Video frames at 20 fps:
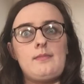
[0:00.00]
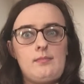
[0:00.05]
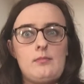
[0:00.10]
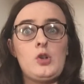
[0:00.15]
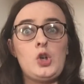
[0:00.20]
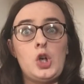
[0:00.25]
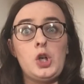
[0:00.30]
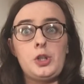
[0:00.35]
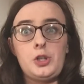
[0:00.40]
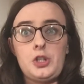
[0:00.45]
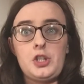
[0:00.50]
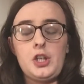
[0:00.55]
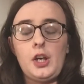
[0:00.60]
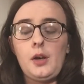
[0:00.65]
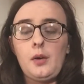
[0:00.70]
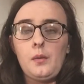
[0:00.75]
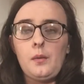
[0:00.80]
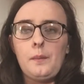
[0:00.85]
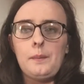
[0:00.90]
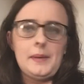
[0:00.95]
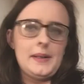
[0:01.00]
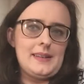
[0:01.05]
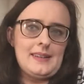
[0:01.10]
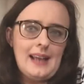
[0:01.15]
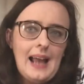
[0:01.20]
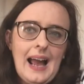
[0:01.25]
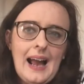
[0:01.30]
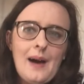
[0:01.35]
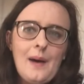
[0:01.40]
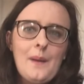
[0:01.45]
could do. But
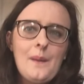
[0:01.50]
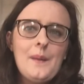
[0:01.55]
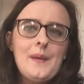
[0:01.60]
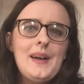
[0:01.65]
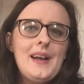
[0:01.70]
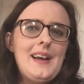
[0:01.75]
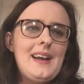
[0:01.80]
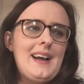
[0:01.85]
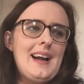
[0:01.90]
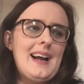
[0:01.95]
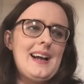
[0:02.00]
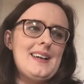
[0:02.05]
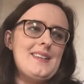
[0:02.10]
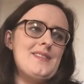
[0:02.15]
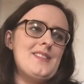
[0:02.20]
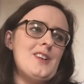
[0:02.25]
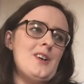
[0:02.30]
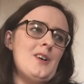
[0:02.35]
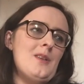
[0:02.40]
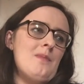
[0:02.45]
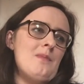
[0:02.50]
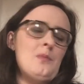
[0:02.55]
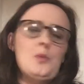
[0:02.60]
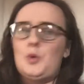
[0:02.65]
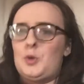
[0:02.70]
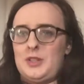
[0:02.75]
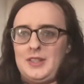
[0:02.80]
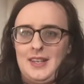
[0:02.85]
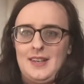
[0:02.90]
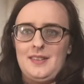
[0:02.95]
now I've got
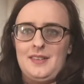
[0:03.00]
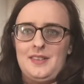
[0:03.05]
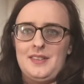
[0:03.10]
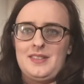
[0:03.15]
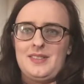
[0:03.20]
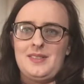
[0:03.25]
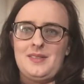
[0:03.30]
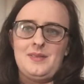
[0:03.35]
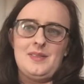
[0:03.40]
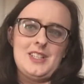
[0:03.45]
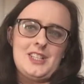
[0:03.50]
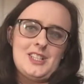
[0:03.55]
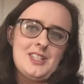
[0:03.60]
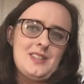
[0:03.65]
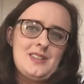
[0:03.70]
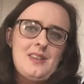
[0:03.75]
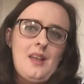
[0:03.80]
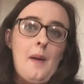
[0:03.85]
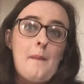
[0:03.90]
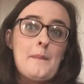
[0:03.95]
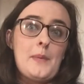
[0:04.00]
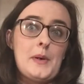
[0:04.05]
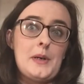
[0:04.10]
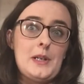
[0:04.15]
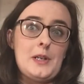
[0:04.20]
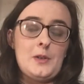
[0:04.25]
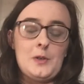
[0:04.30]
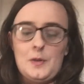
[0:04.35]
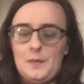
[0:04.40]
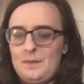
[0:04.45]
more skills, which is
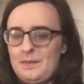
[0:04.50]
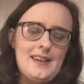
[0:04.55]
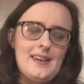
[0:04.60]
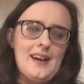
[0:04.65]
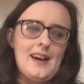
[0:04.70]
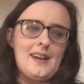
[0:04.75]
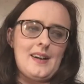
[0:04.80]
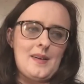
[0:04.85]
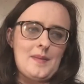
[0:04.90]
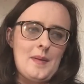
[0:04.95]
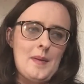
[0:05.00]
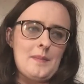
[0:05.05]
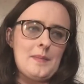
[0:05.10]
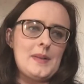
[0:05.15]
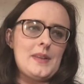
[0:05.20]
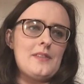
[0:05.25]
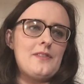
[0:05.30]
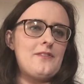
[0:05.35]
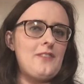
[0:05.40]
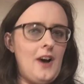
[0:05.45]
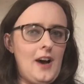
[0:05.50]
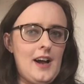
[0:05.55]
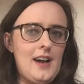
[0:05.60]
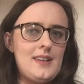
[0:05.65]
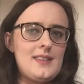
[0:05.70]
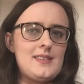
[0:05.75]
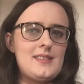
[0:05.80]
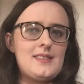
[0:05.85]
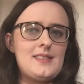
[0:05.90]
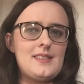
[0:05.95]
pretty cool. I remember the
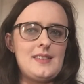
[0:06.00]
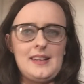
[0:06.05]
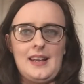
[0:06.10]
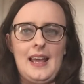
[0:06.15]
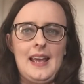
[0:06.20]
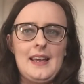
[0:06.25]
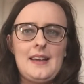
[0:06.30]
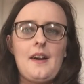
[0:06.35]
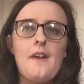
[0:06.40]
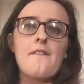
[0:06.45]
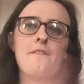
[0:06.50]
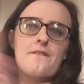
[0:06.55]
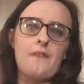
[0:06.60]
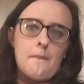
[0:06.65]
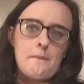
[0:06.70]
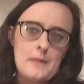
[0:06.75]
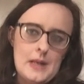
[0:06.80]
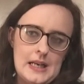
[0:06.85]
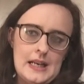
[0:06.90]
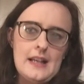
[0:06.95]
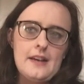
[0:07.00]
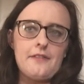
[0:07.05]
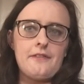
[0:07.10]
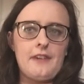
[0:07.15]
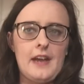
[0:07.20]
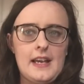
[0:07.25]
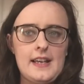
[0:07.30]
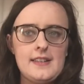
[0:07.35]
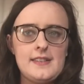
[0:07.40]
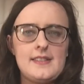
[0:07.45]
first, like, familiar
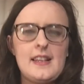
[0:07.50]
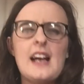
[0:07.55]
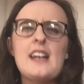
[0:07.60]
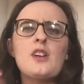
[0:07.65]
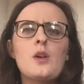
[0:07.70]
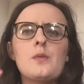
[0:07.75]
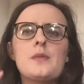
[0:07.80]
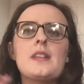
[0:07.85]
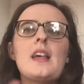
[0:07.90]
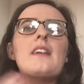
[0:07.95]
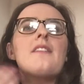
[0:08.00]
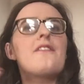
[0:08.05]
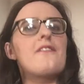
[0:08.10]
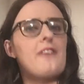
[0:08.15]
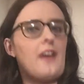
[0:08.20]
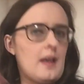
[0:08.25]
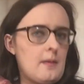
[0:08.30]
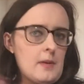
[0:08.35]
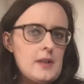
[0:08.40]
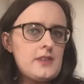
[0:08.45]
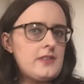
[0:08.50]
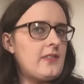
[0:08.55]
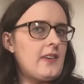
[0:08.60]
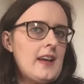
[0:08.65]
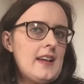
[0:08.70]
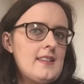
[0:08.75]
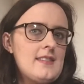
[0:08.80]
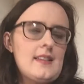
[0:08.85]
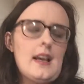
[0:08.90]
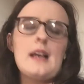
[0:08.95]
face. I don't say famous
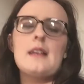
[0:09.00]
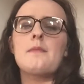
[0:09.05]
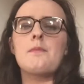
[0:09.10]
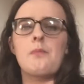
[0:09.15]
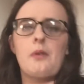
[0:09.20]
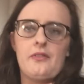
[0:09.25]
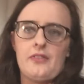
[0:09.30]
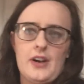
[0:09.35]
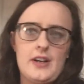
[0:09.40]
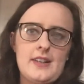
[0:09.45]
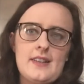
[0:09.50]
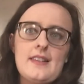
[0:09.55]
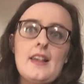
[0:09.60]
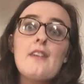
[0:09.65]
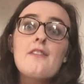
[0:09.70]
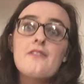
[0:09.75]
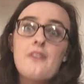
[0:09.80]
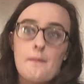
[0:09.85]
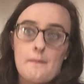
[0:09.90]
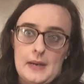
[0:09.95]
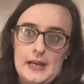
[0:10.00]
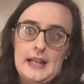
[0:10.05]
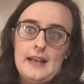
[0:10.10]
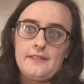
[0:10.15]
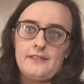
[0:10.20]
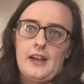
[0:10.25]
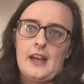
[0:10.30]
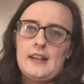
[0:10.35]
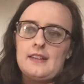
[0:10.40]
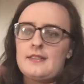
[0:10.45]
face. I prefer to say familiar
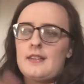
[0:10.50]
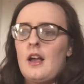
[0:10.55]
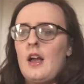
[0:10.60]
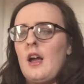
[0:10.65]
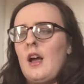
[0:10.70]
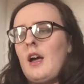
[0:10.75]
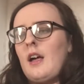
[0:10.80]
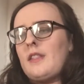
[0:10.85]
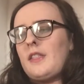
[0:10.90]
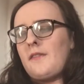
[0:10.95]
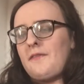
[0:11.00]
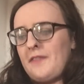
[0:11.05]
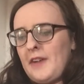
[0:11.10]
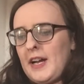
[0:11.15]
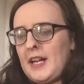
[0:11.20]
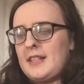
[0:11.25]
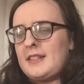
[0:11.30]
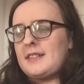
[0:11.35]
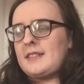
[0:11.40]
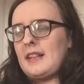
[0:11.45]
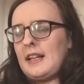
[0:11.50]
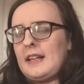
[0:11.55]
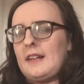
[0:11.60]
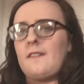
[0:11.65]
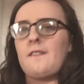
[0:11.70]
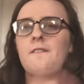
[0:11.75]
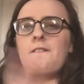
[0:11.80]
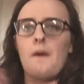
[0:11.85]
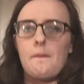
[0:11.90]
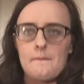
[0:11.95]
face. The first, like,
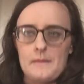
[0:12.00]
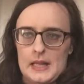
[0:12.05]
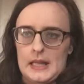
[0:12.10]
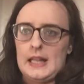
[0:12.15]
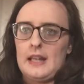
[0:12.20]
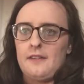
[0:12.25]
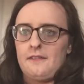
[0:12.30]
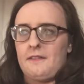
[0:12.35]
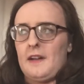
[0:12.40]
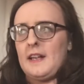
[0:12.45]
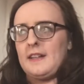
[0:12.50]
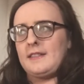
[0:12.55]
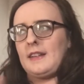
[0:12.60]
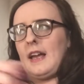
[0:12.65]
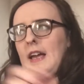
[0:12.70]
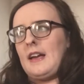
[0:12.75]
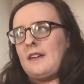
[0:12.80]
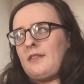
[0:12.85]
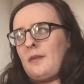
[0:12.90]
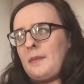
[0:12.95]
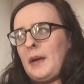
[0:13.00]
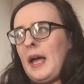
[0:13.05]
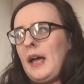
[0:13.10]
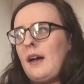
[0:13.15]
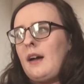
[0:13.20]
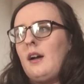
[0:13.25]
familiar face I ever met